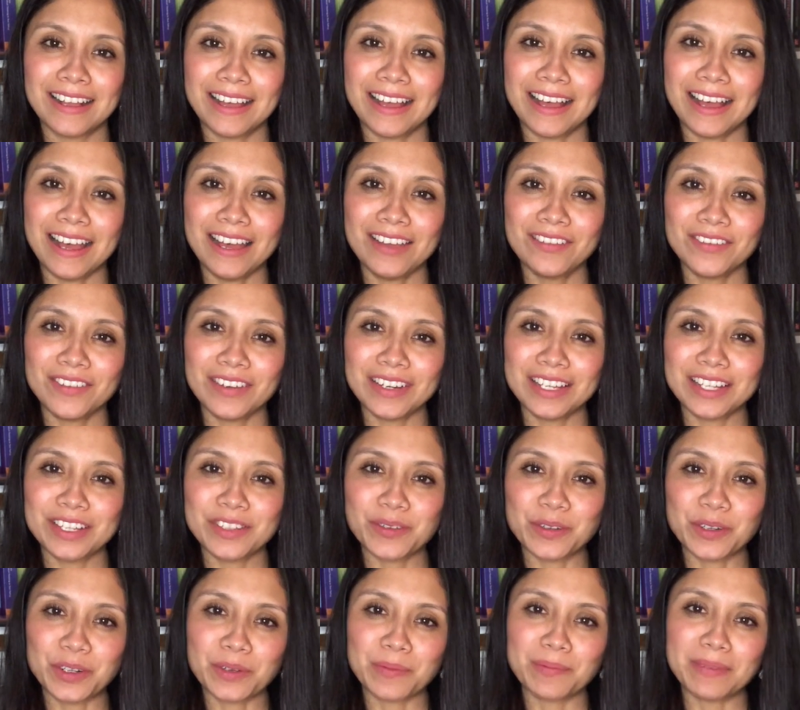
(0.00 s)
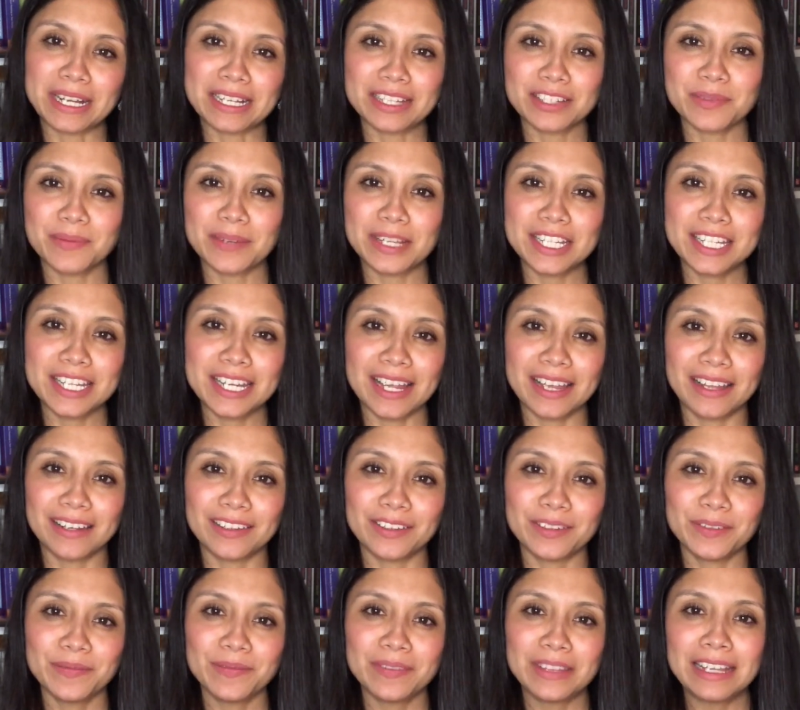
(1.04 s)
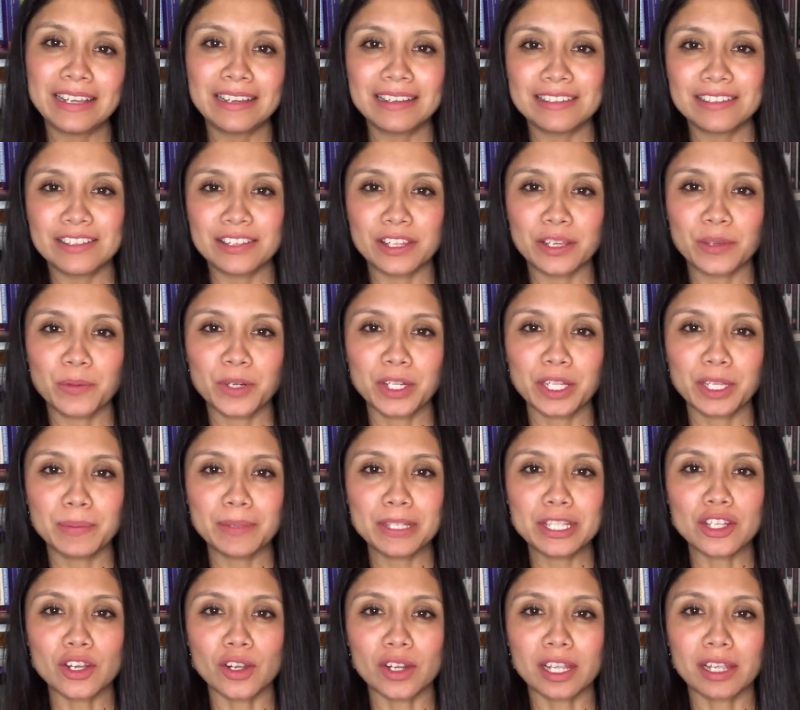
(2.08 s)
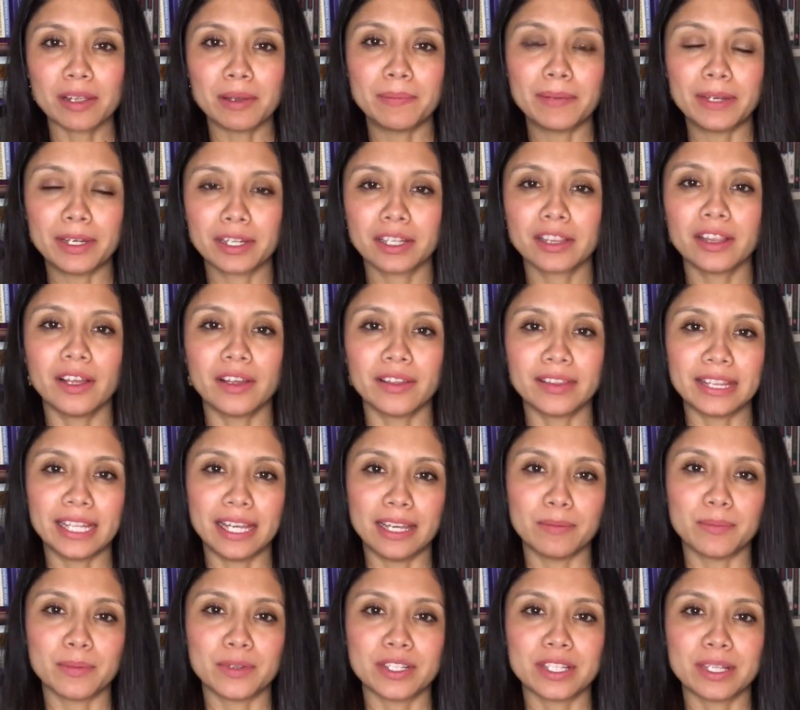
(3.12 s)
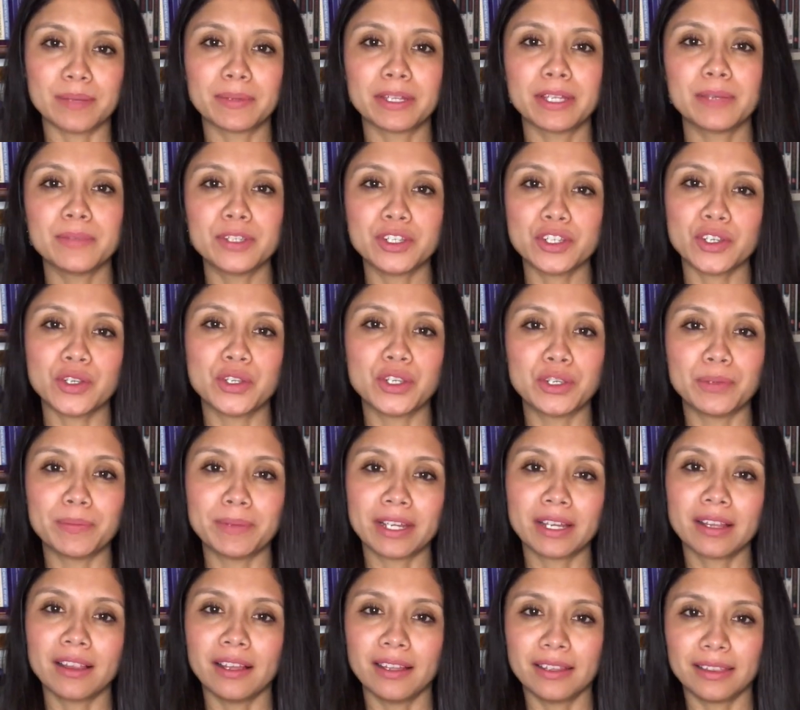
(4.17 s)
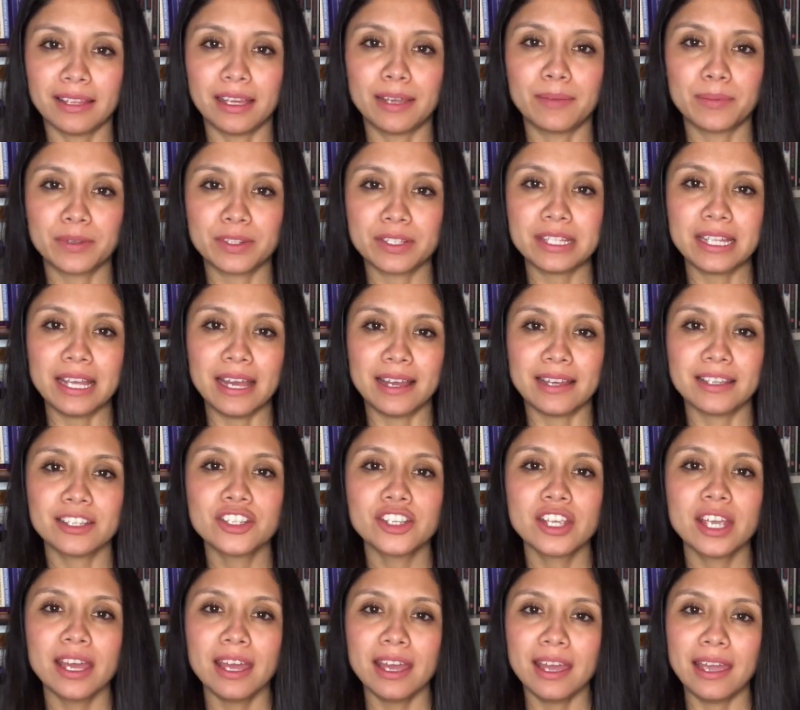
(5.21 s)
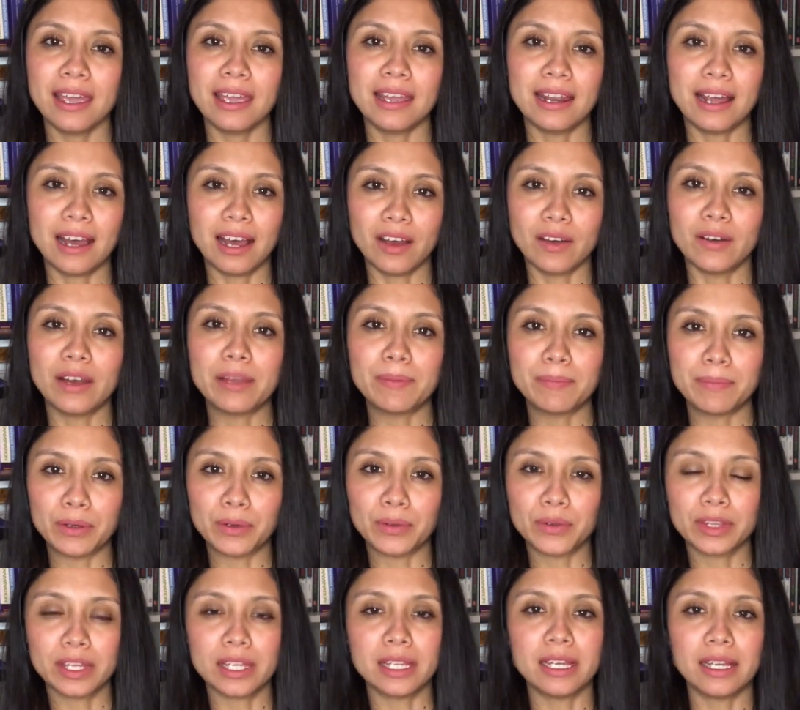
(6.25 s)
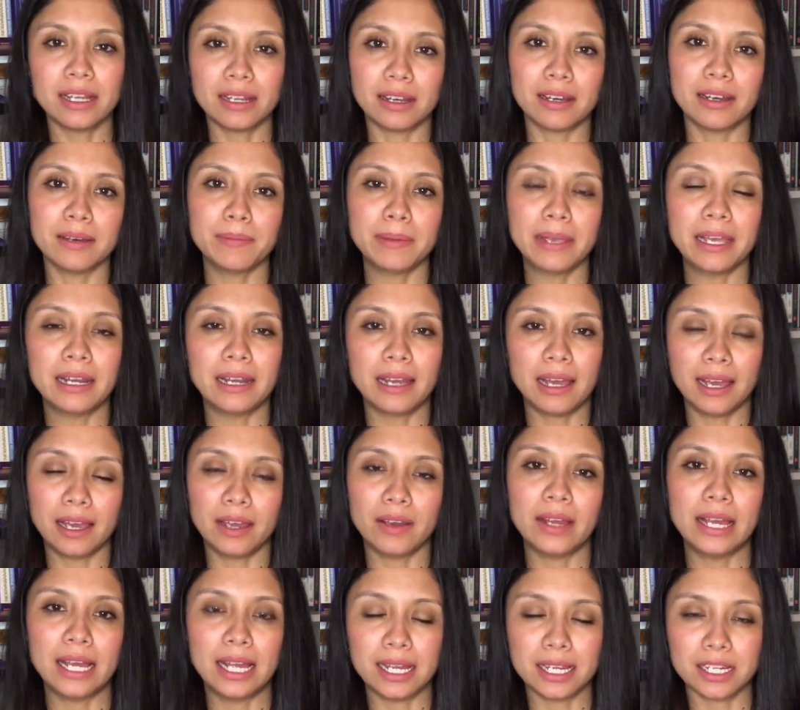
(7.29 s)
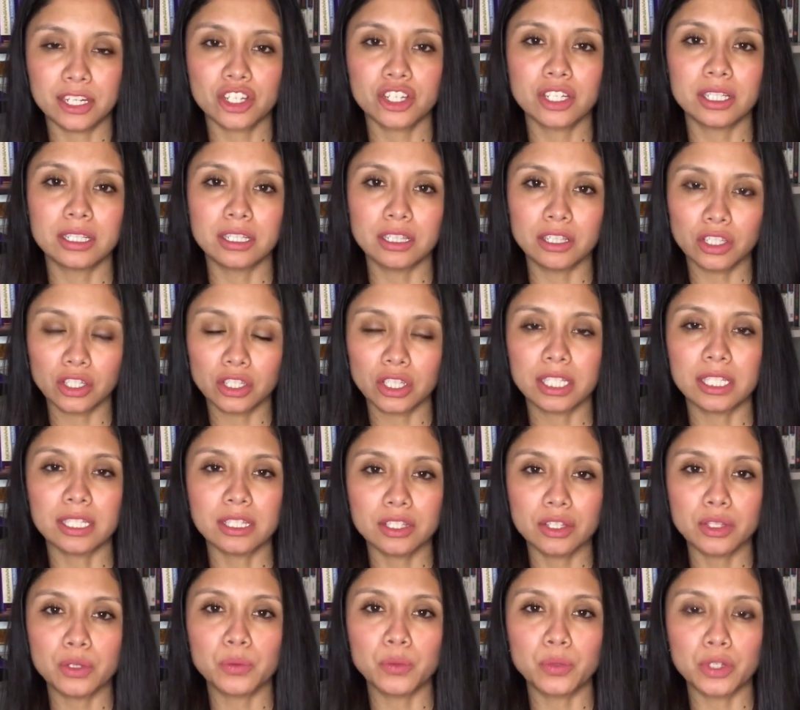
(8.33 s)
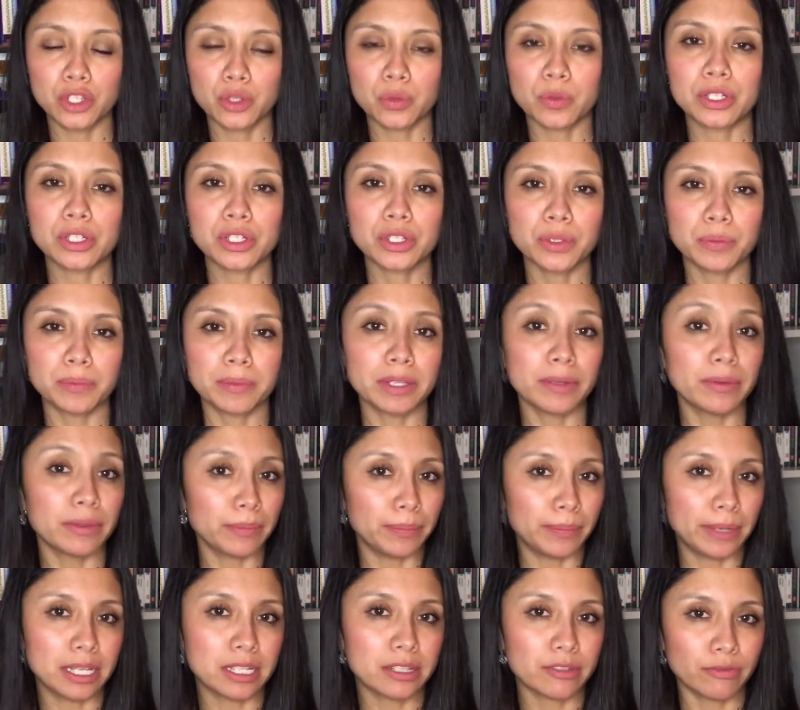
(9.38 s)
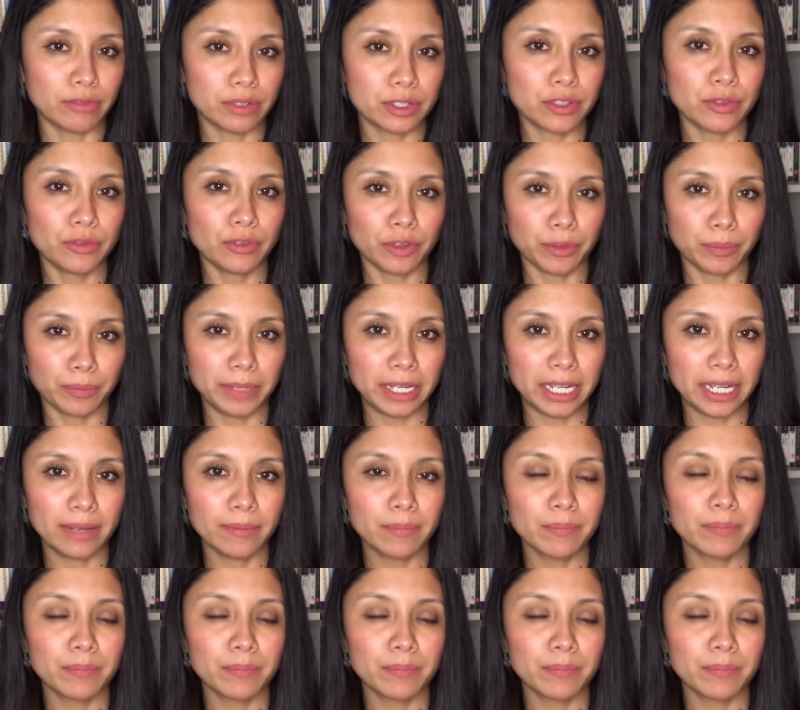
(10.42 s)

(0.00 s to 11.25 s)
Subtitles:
Hi friends, welcome back to my channel. Today we're going to be talking about cloth diapers. I'm going to be showing you my cloth diaper stash and how I built it up and how I actually looked into which ones could be the best ones for me.